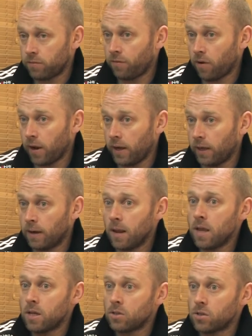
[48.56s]
Fighting.
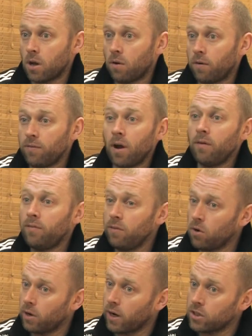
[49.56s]
So I've even
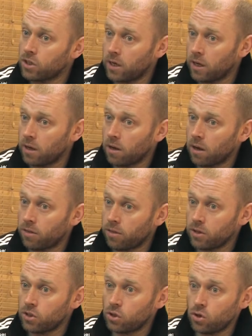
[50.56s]
got a
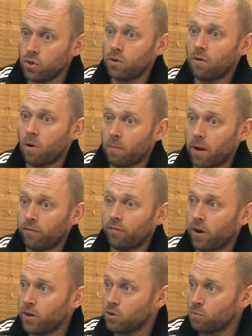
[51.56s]
32 year old man
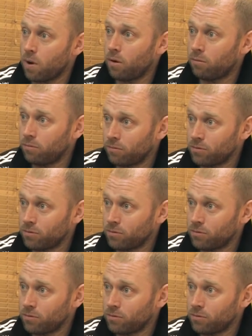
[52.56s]
fighting as well.